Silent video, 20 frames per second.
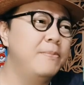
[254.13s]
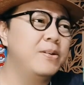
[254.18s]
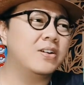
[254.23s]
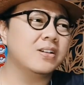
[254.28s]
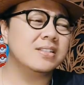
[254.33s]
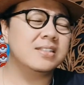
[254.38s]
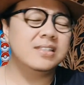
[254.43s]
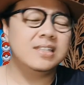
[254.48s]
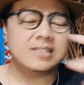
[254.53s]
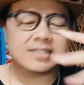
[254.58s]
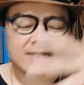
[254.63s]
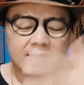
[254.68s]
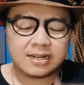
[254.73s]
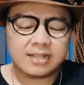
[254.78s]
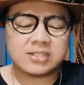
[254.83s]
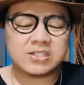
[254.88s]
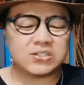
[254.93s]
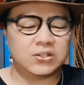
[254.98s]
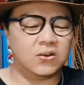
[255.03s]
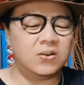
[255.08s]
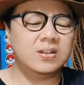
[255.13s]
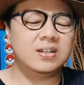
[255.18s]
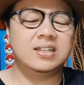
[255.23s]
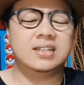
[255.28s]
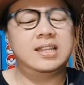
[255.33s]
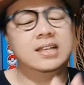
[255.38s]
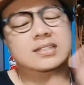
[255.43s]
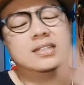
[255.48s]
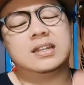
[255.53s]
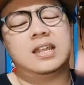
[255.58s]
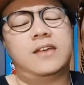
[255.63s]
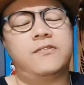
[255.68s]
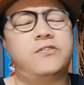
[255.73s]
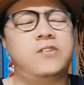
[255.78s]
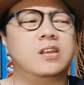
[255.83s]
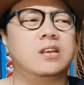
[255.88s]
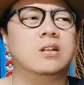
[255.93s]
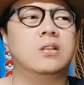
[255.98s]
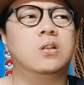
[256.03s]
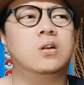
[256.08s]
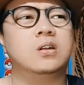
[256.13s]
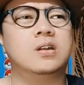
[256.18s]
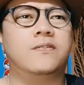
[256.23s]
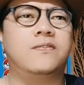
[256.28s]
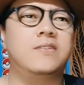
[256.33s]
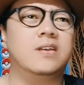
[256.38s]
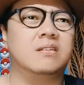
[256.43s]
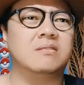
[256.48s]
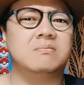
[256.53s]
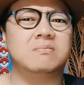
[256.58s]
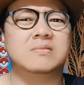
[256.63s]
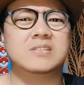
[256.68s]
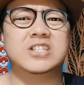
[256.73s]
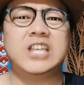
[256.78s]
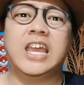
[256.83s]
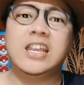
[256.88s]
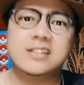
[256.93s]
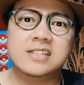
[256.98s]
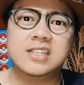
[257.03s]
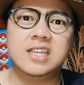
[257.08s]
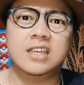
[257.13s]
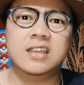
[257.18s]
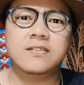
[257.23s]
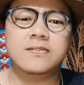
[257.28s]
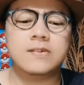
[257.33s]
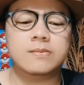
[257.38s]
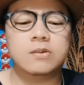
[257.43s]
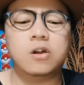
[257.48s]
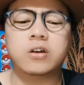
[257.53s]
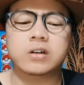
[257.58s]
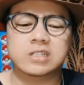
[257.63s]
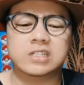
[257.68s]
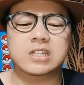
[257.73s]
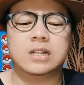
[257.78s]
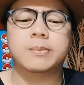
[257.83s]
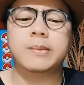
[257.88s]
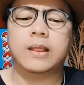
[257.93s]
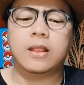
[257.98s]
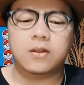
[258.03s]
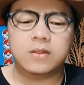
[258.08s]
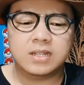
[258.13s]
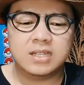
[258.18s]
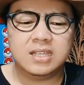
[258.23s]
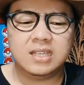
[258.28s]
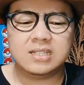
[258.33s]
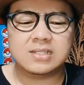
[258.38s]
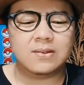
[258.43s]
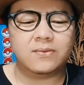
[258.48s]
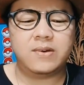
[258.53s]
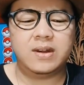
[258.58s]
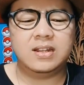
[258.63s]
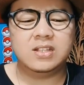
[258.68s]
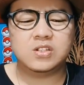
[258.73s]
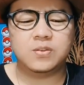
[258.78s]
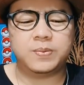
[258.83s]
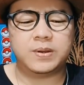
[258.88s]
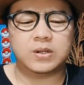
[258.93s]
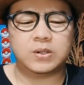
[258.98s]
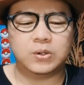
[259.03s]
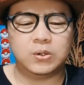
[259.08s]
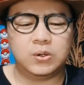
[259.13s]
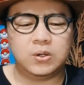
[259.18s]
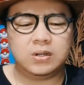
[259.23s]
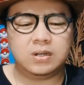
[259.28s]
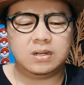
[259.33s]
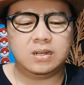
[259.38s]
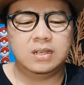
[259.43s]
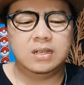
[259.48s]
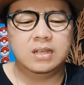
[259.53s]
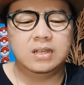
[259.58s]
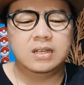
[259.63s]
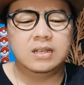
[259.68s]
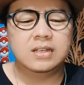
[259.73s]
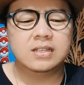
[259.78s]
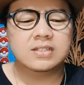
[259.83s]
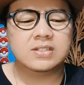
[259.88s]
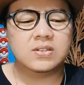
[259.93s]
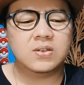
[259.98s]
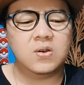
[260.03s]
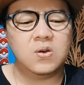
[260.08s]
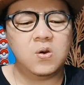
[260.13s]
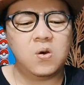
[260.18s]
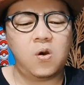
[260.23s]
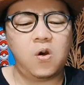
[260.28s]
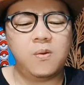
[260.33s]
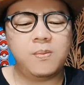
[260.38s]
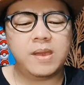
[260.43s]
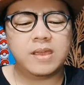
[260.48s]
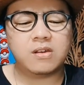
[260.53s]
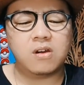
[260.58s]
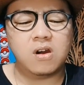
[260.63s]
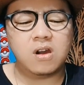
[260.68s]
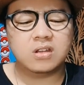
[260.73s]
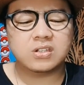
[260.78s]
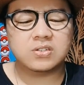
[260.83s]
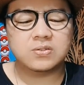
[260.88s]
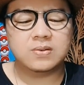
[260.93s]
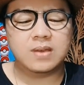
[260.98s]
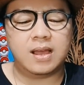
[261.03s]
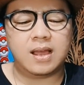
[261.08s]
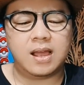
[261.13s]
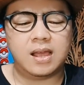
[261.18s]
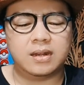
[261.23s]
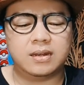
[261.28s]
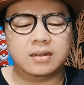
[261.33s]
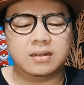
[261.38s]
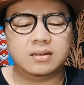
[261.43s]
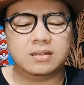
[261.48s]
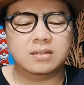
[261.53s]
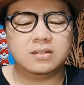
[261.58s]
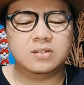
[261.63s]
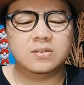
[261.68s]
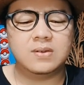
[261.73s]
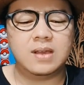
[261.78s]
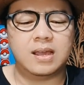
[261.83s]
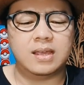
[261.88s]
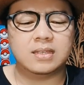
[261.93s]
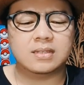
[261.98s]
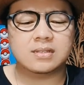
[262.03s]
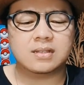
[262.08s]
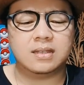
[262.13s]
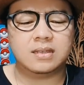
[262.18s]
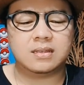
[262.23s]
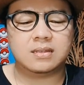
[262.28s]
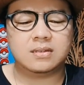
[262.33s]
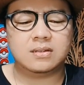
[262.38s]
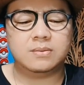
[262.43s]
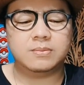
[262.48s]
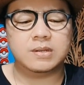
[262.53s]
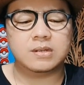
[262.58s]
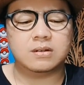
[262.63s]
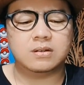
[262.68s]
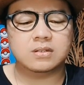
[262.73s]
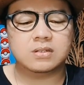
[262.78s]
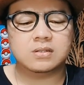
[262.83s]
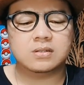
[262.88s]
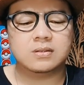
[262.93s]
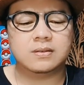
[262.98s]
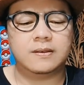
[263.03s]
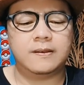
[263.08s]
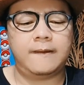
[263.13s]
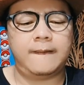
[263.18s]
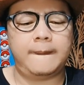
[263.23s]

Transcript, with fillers: because this kind of song it doesn't have like a lot of like changing from the original melody. It's already super good. So oh my gosh, you got you guys like oh my gosh.